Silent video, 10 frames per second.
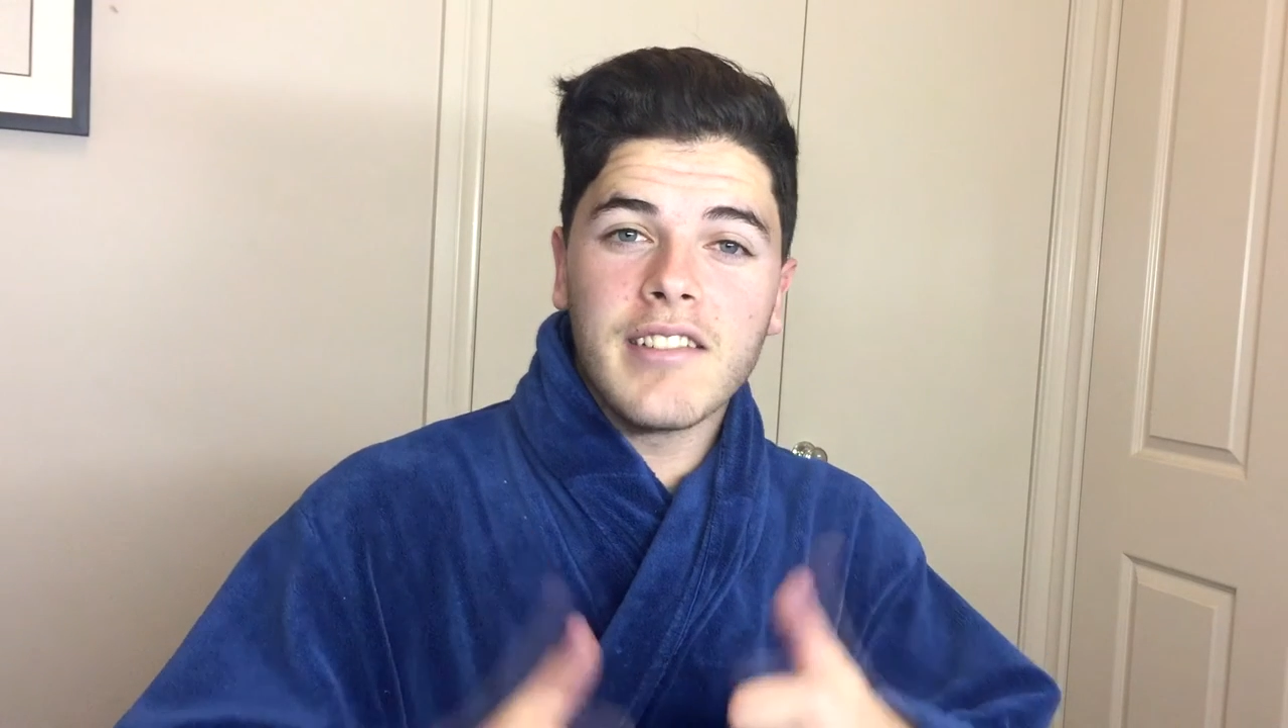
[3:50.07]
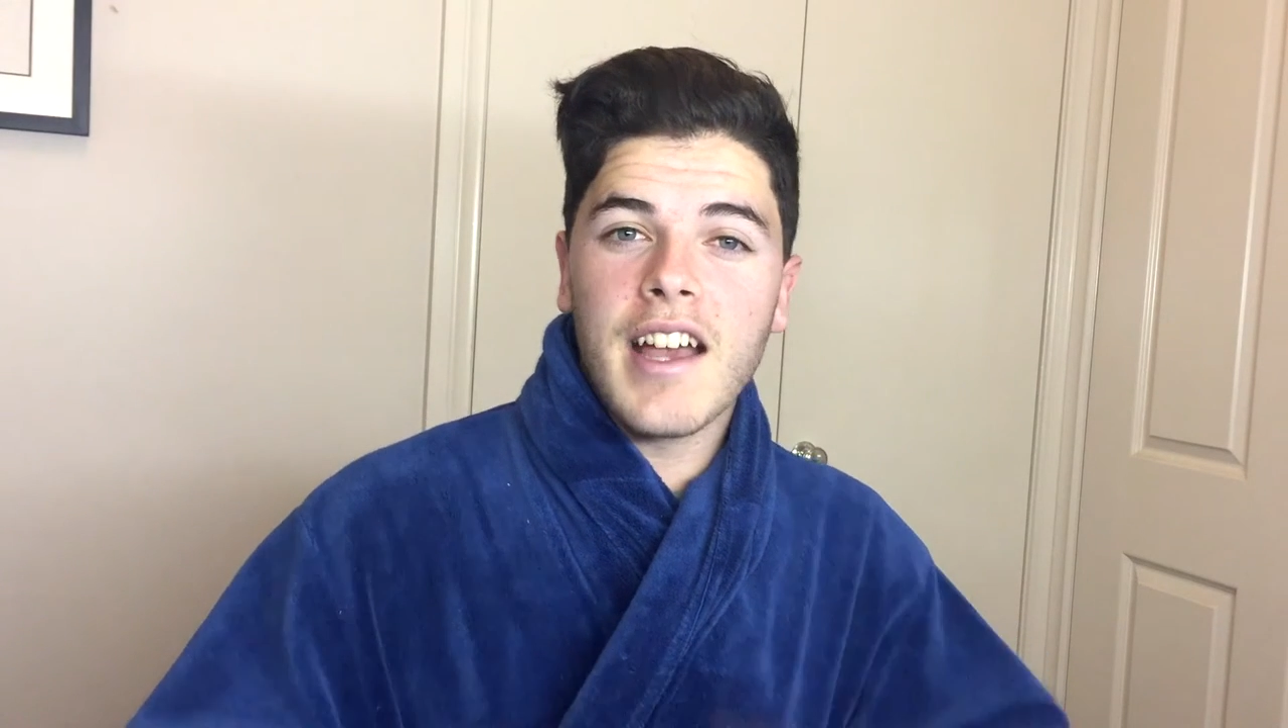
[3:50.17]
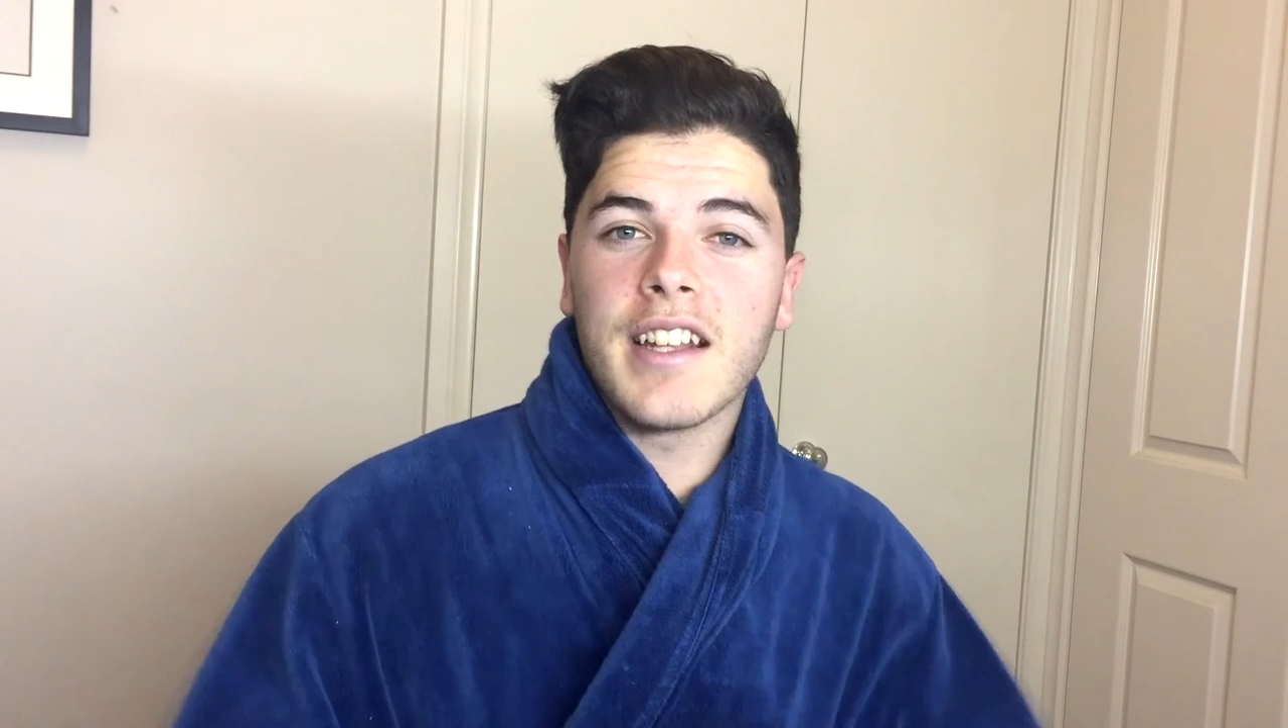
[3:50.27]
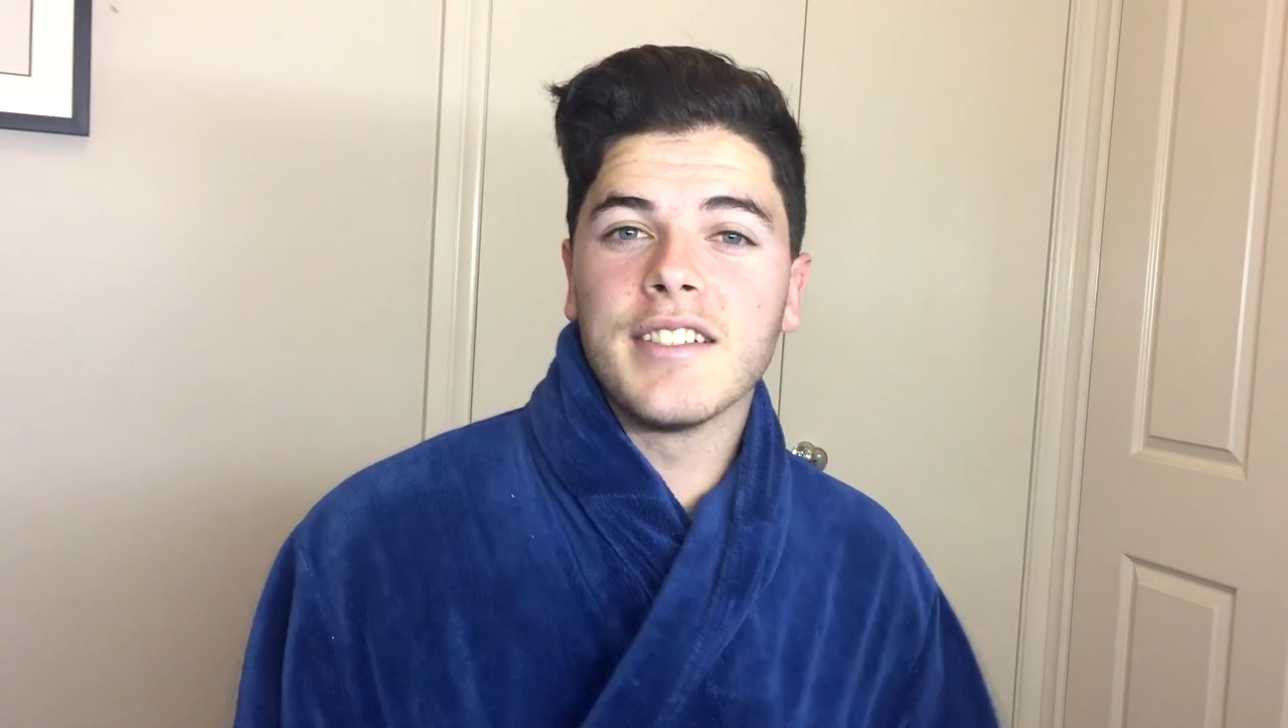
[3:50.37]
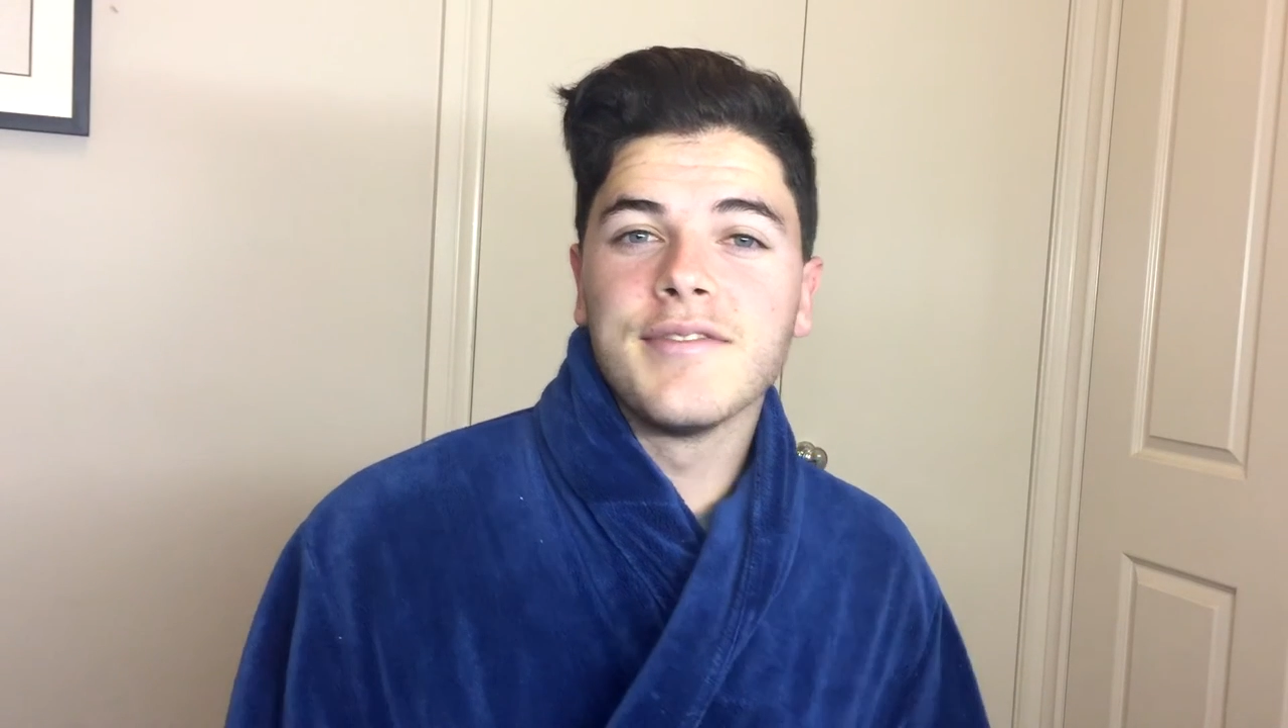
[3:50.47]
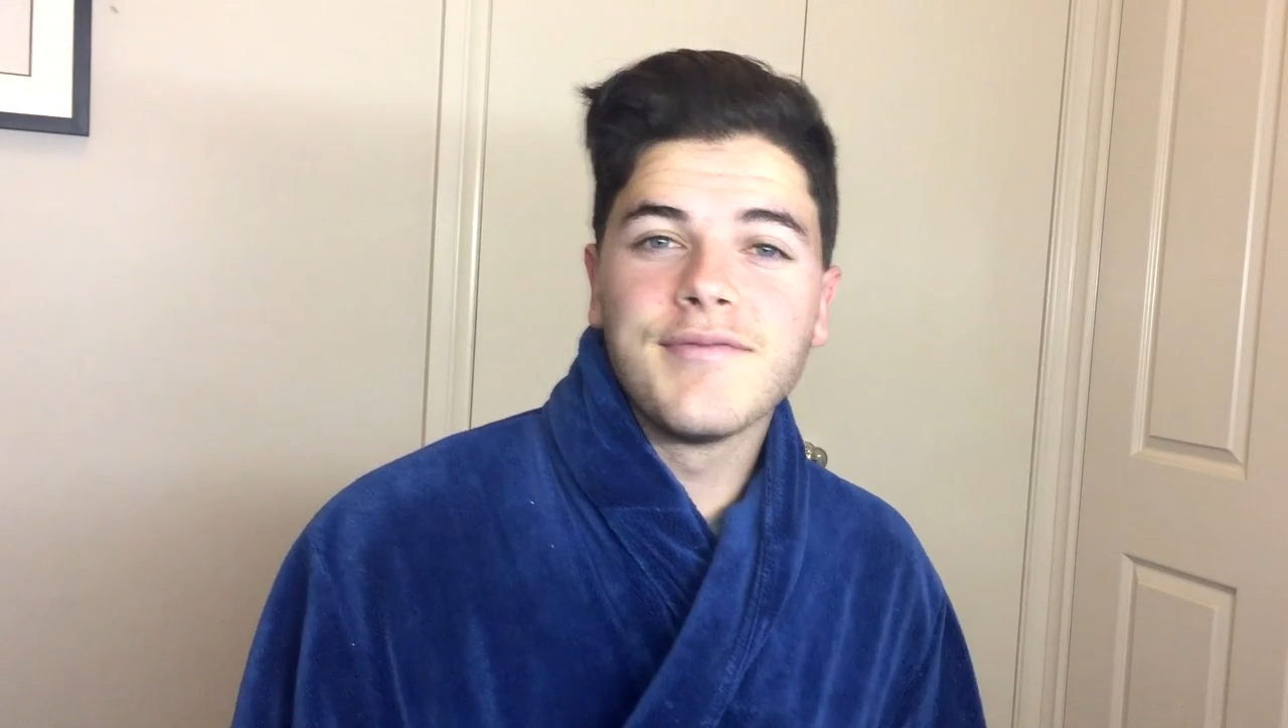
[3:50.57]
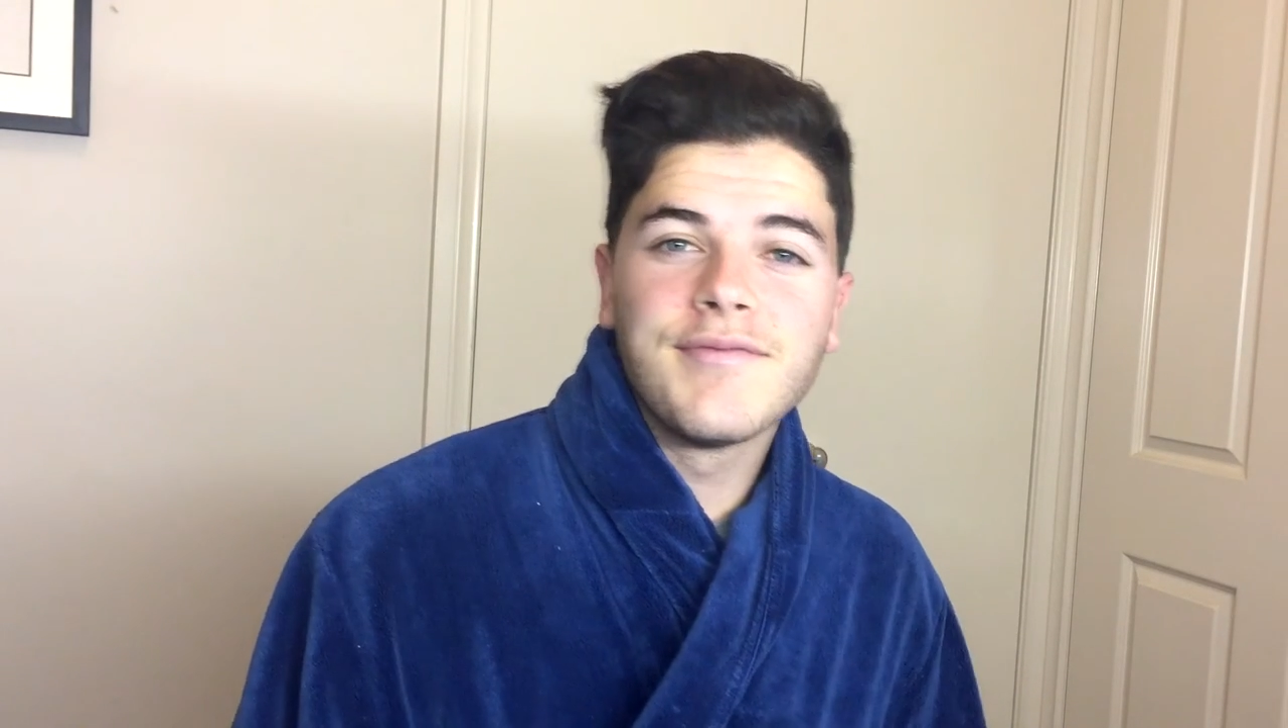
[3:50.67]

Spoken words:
you later.